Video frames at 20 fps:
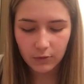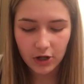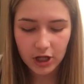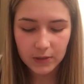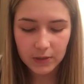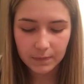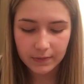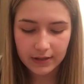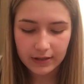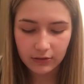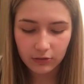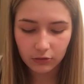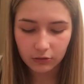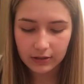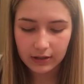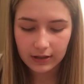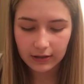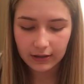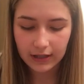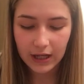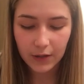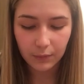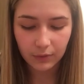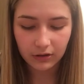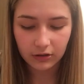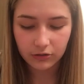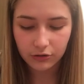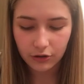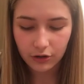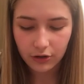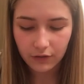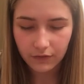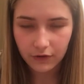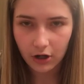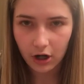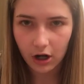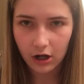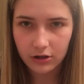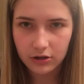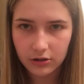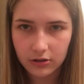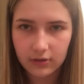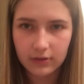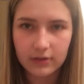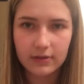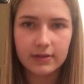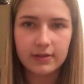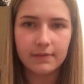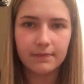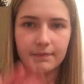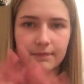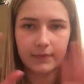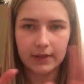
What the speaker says: words being unclear will unnerve the audience,